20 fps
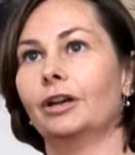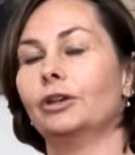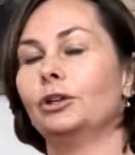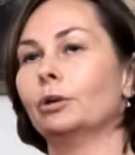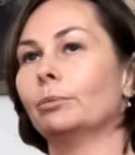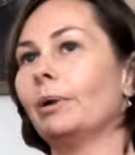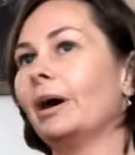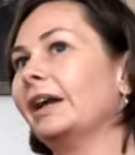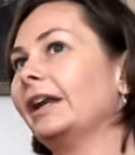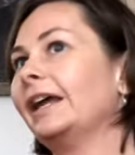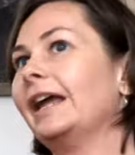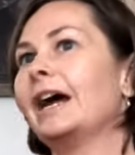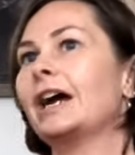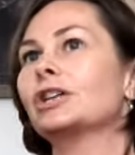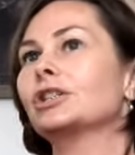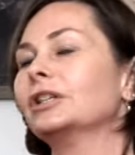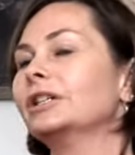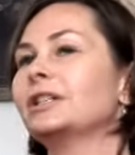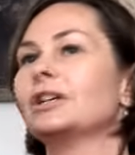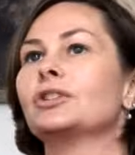Your body
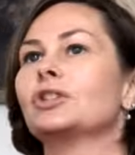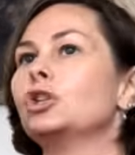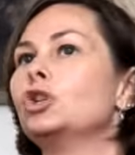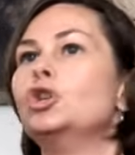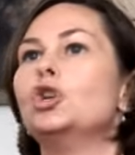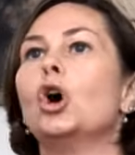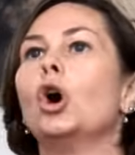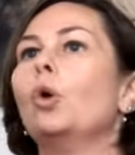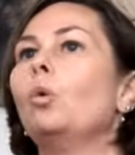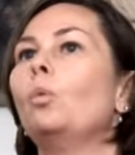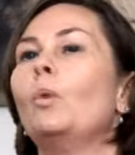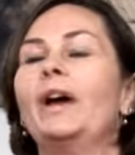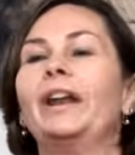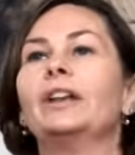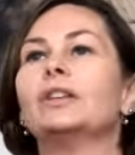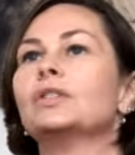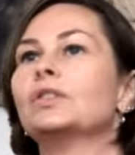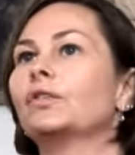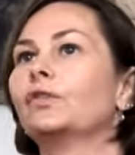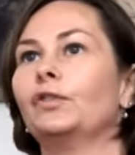actually doesn't know when
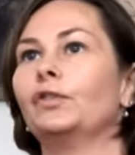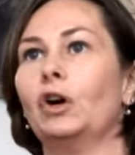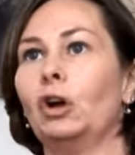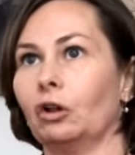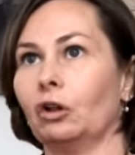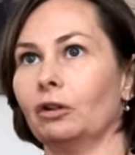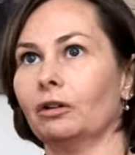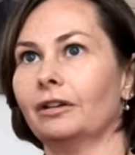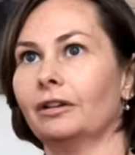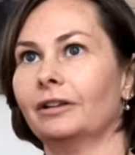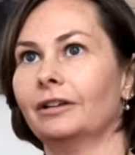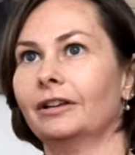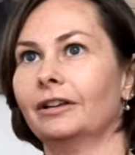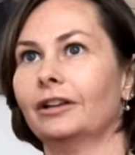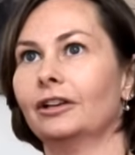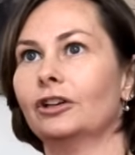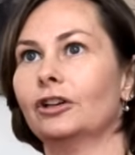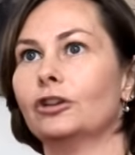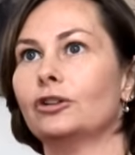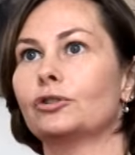it's full,
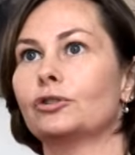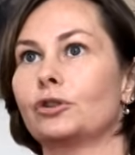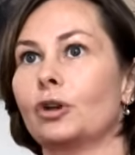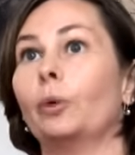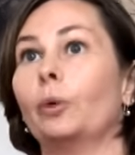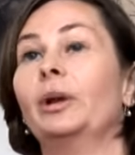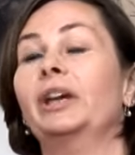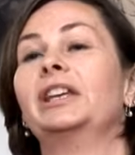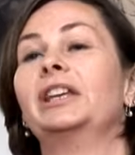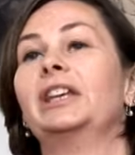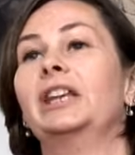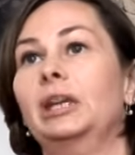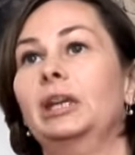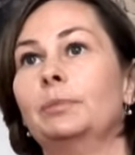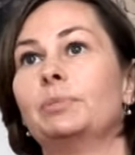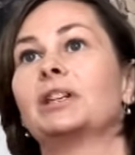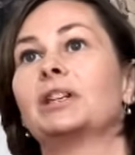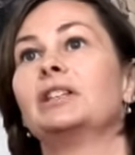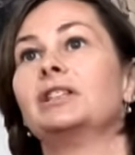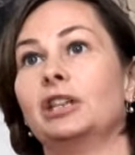so it
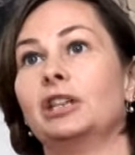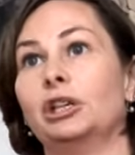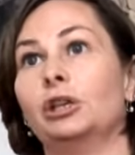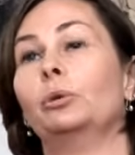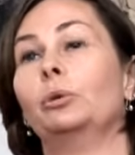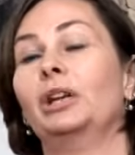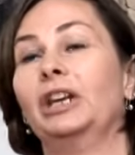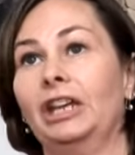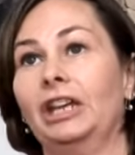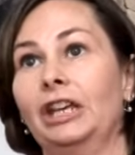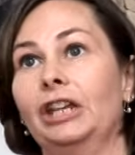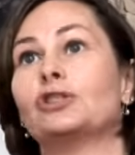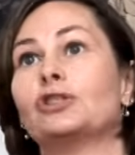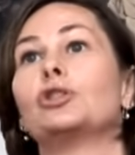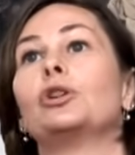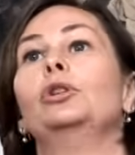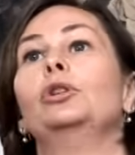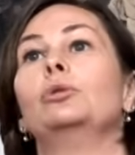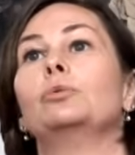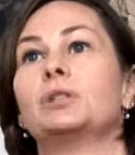keeps continuing to eat,
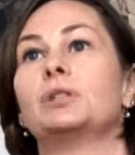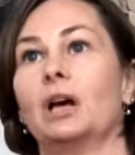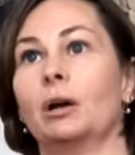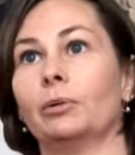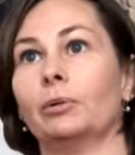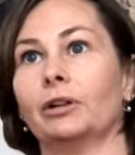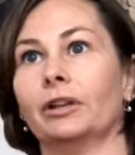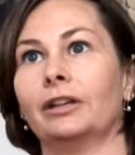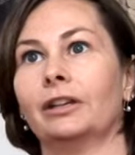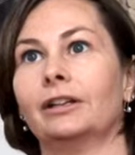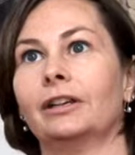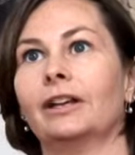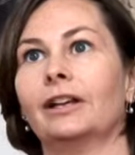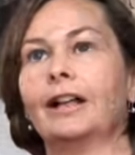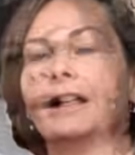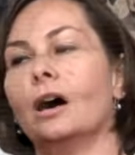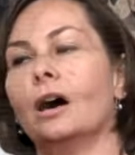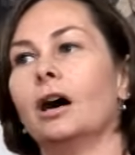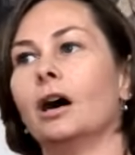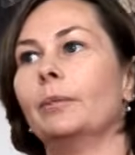so you double it.
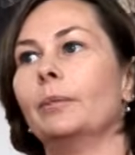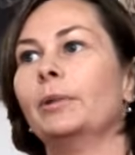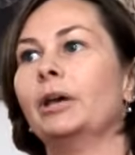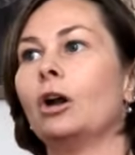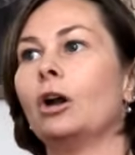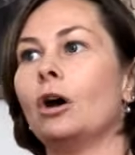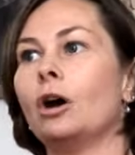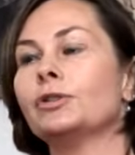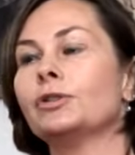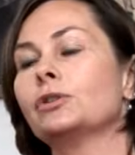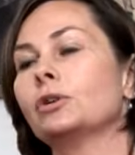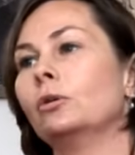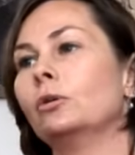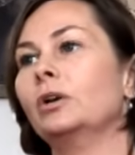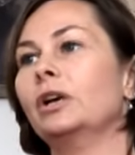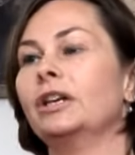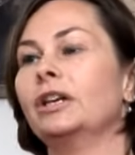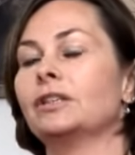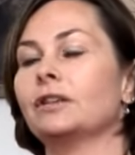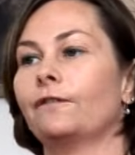Um, it
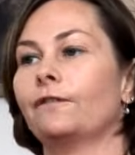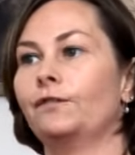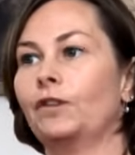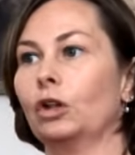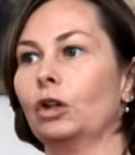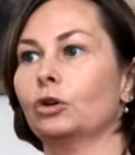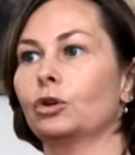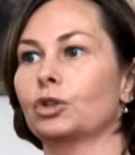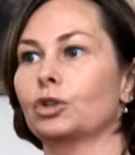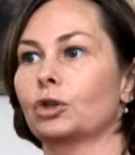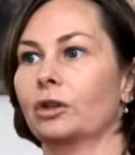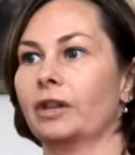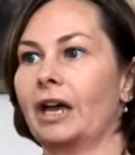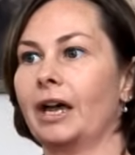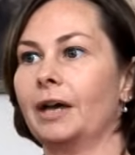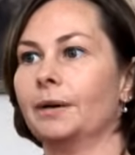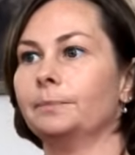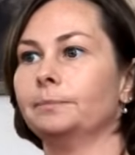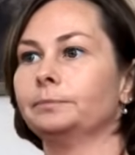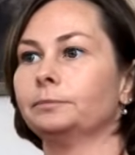also is a filler so
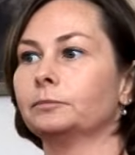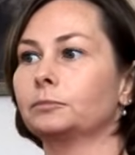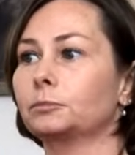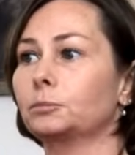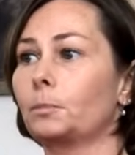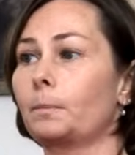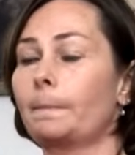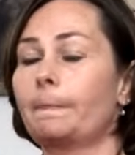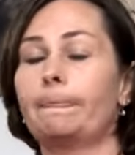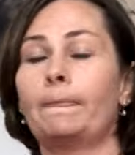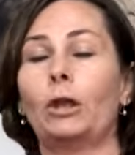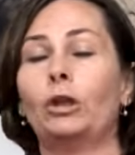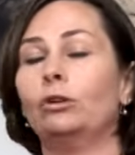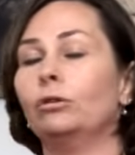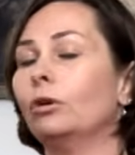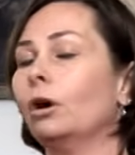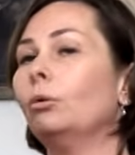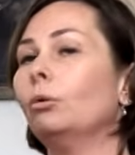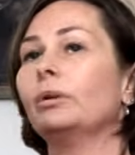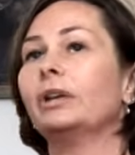that
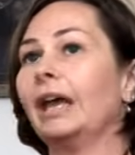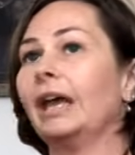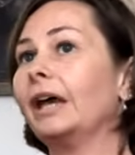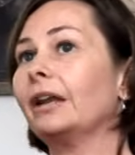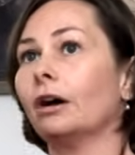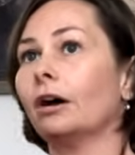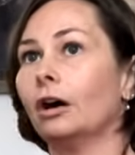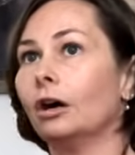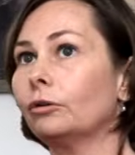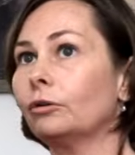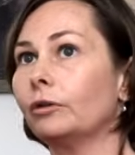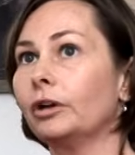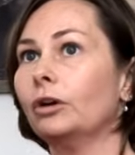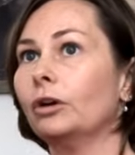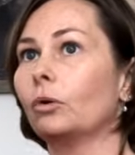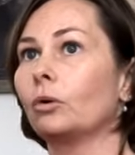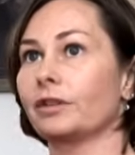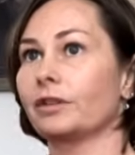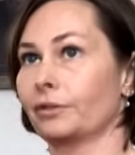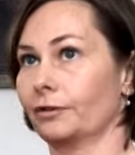you don't get hungry
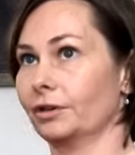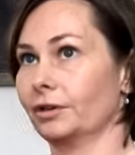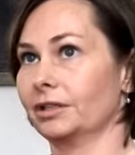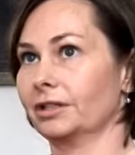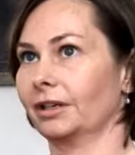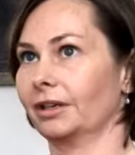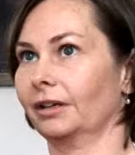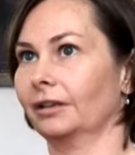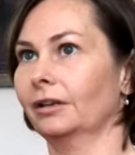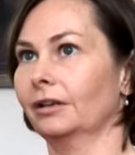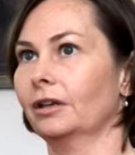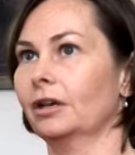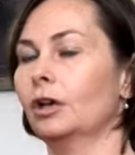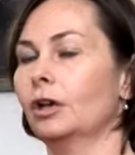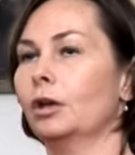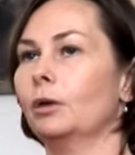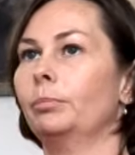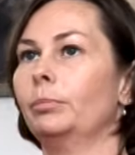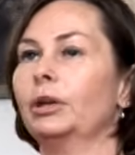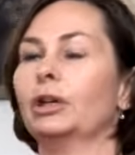or thirsty
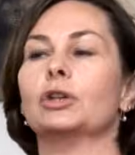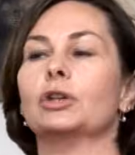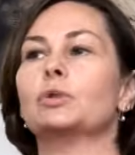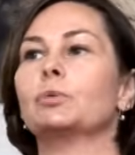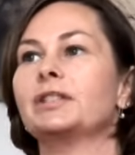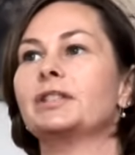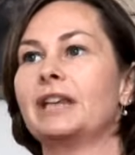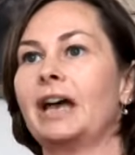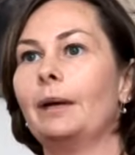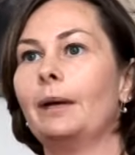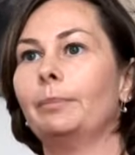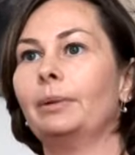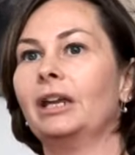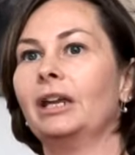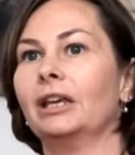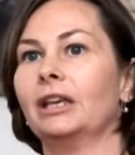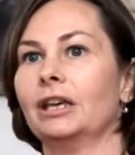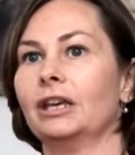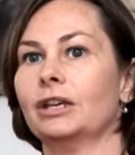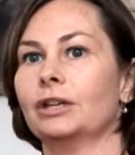because what's
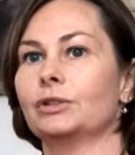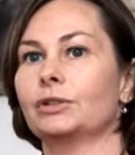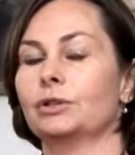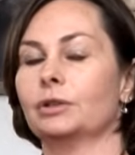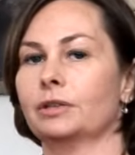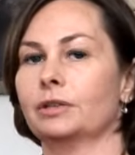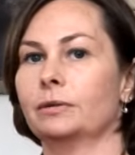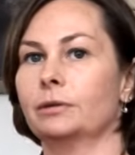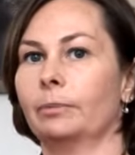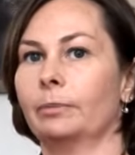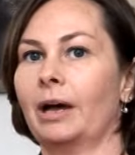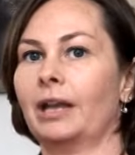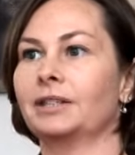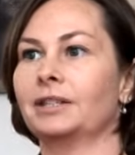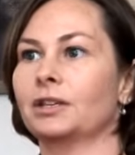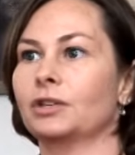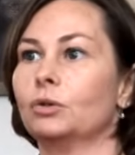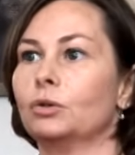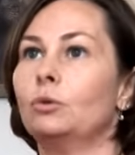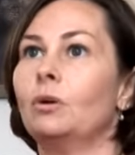happening is your, your body
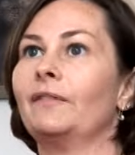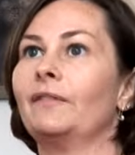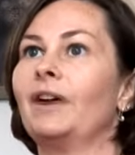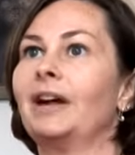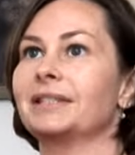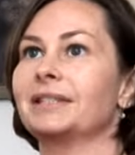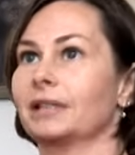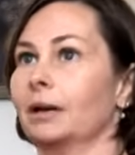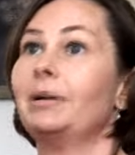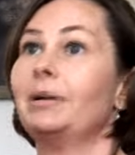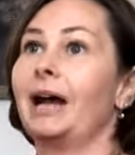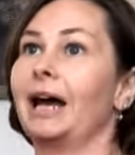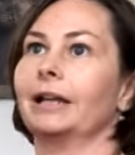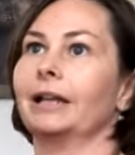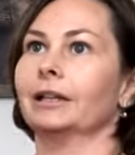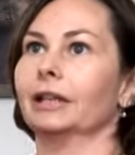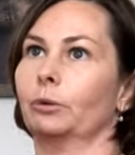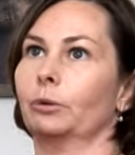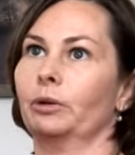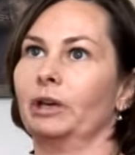says, oh, I've got some kind
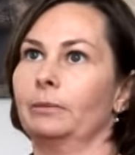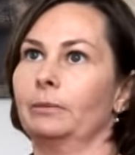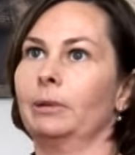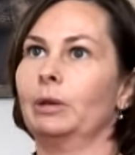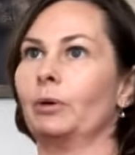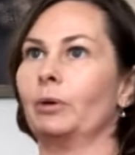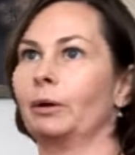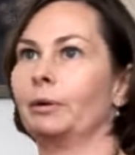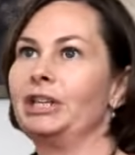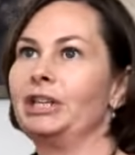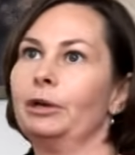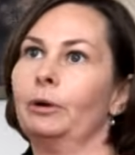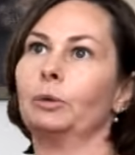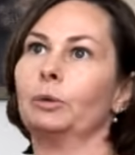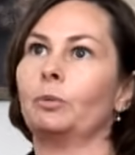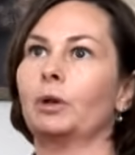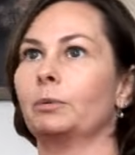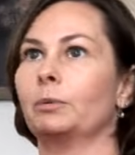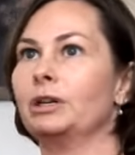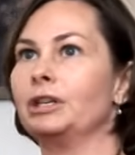of liquid in me, what are we
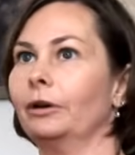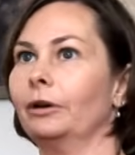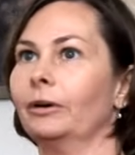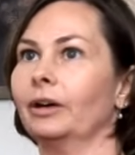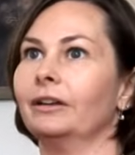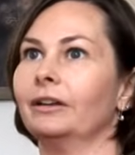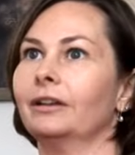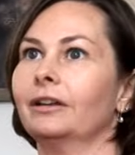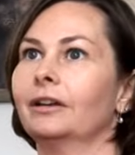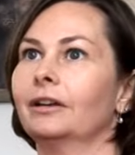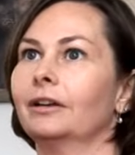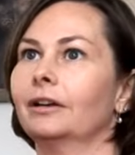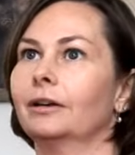doing, what are we doing?